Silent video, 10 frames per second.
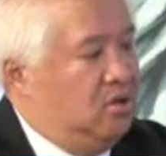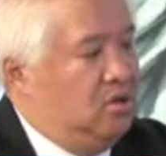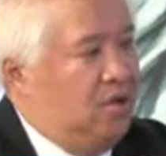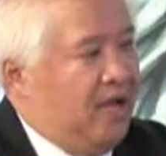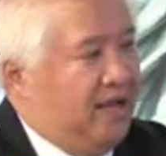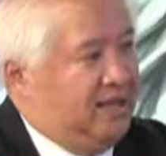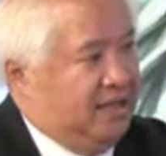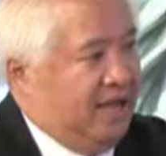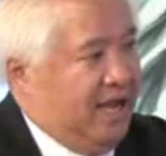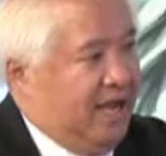and
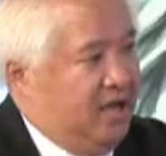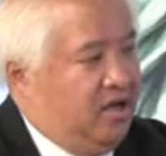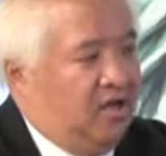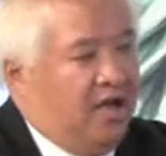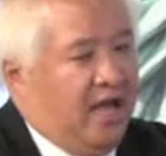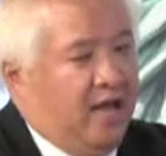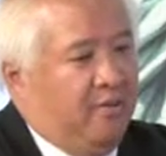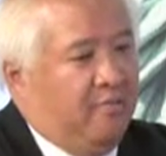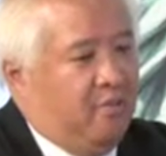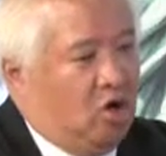delay
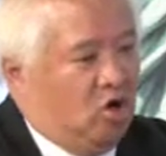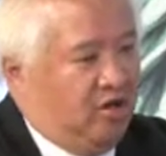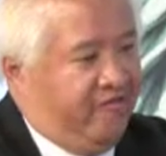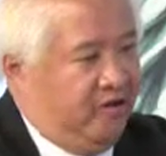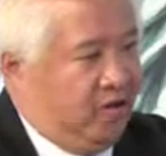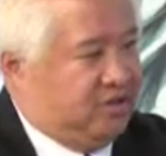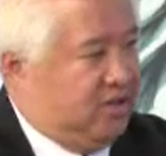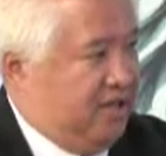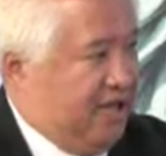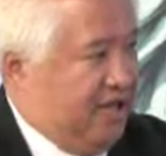and merely focused
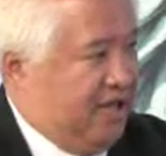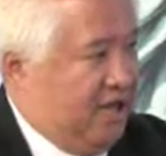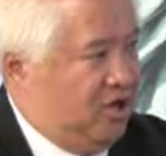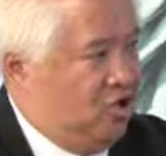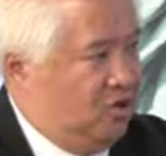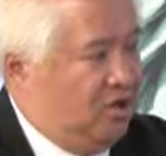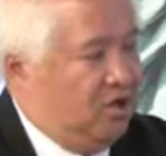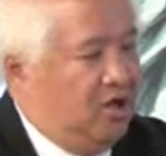on the allegation.